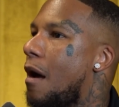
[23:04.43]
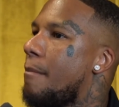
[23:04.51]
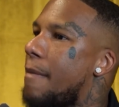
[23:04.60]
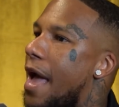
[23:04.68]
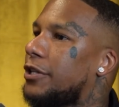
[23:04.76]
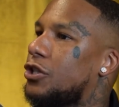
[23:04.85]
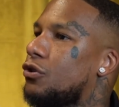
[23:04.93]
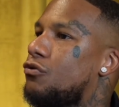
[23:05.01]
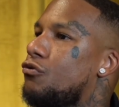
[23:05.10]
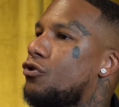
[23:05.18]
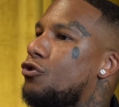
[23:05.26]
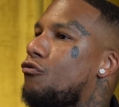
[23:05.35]
matching
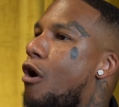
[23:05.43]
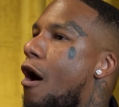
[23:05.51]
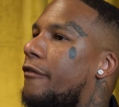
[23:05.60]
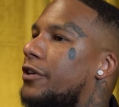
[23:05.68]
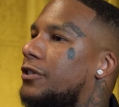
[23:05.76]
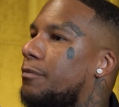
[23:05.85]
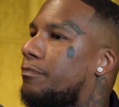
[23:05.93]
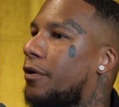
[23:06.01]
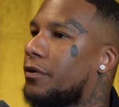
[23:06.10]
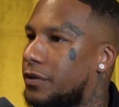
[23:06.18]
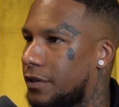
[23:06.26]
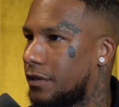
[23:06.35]
who you are as a
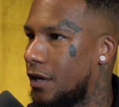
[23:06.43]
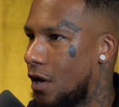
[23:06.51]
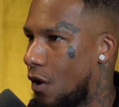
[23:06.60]
person